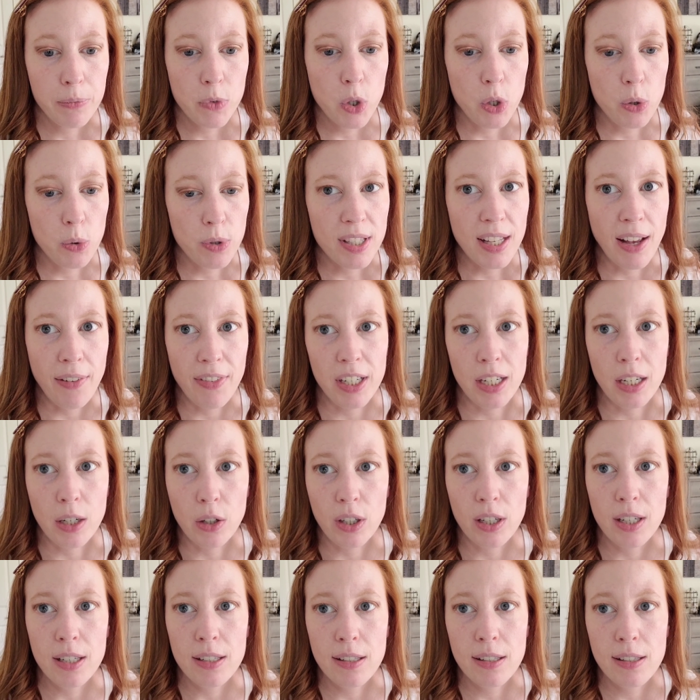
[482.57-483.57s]
to 70
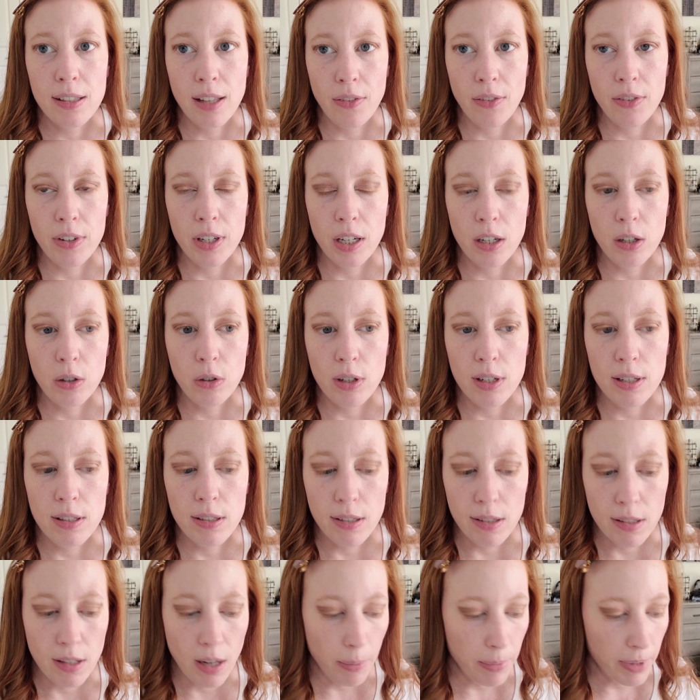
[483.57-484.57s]
degrees, 70 degrees
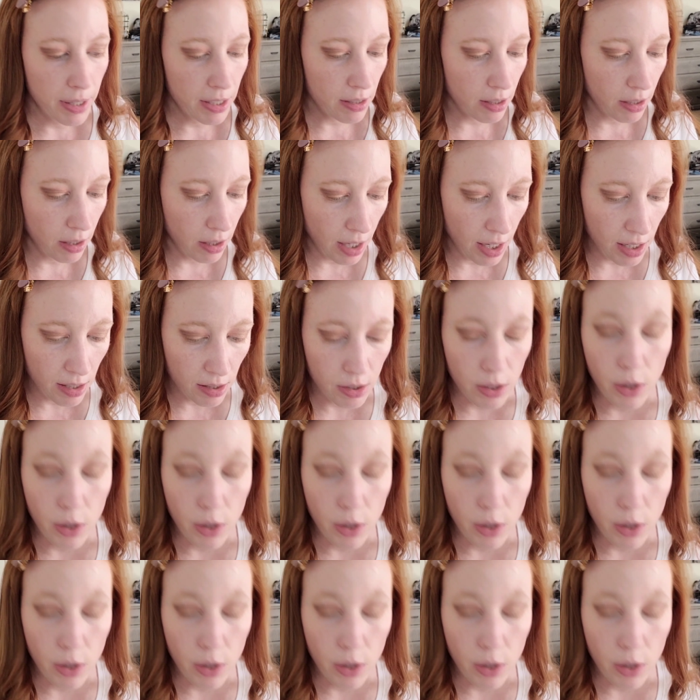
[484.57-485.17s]
this coming Sunday.